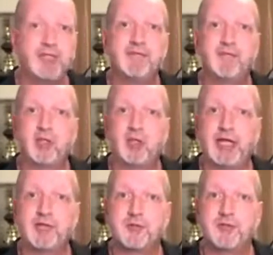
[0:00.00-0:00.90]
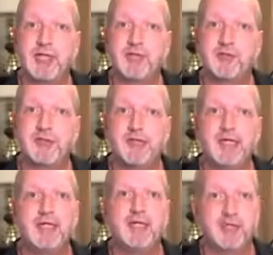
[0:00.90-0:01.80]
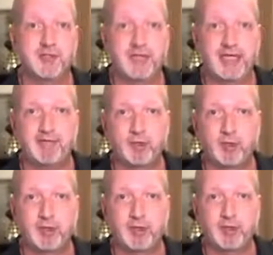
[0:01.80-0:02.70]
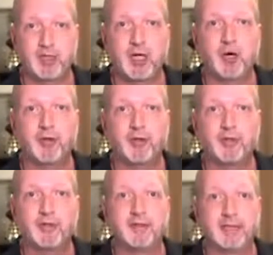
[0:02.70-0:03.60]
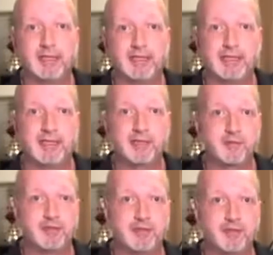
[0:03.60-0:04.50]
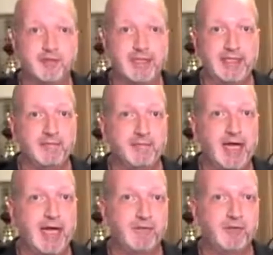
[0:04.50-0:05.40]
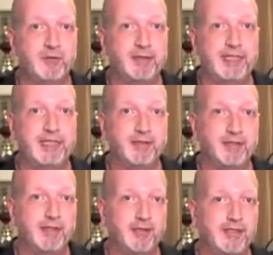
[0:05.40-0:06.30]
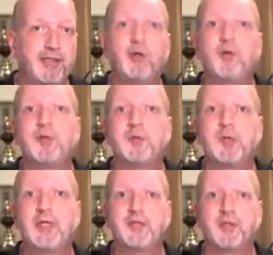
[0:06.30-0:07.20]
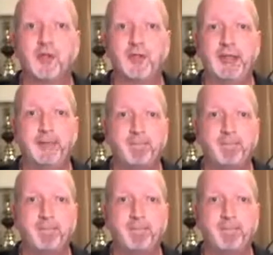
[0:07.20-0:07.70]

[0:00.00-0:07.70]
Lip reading: give it a little extra tension, and it's going to have to work a little bit harder to get that string to be out of tune again. It'll tend to hold its pitch a little better.